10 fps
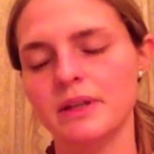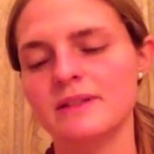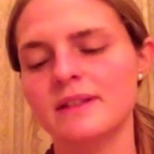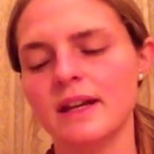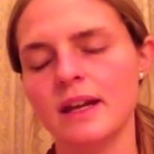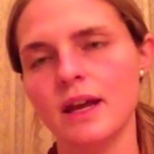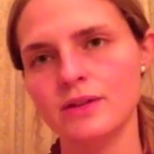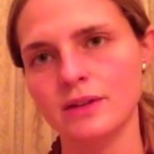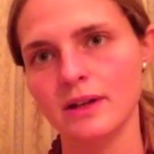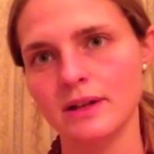because
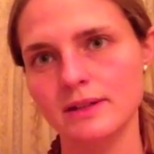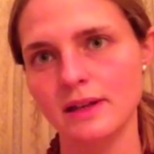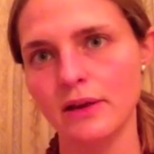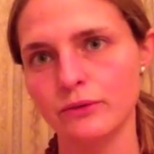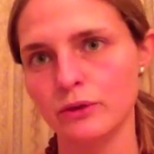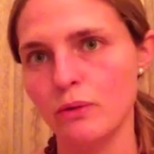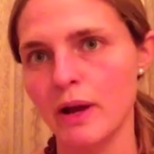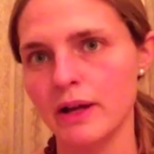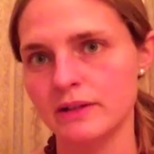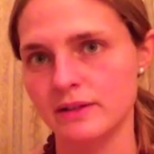dedication in itself
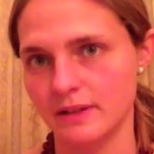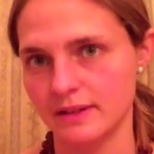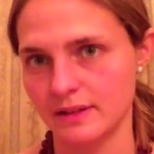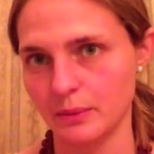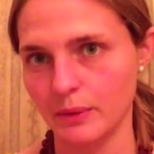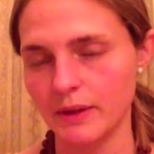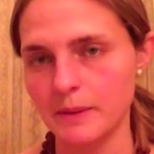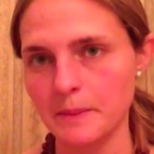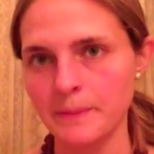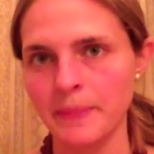requires discipline.